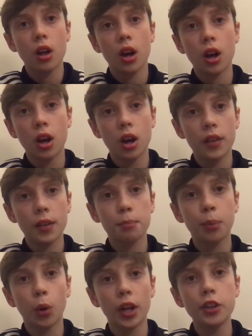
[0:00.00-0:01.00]
They've
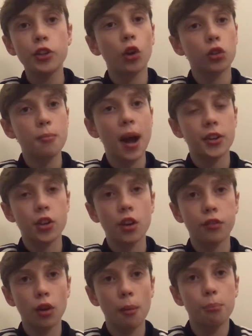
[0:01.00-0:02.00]
brought in Josh Maja
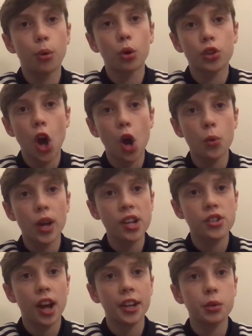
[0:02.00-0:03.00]
from Bordeaux
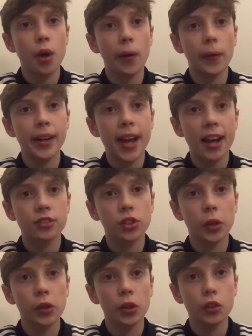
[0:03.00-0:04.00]
in January,
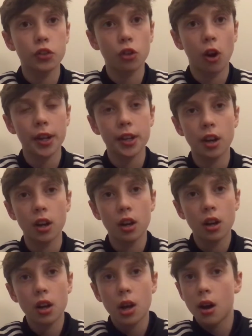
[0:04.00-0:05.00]
ex-London striker.
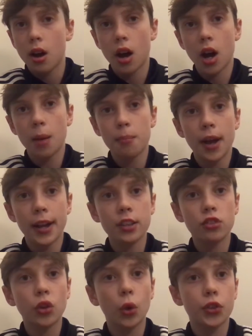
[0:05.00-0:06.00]
And he
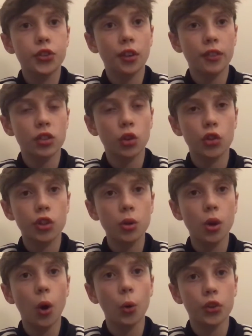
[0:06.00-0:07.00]
scored, I think he scored 2
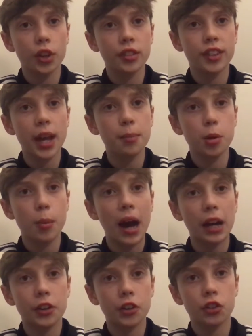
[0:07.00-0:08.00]
goals in his debut
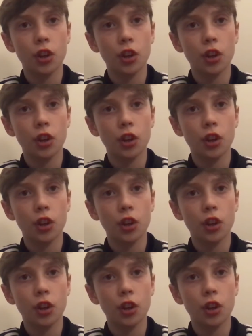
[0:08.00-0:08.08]
match.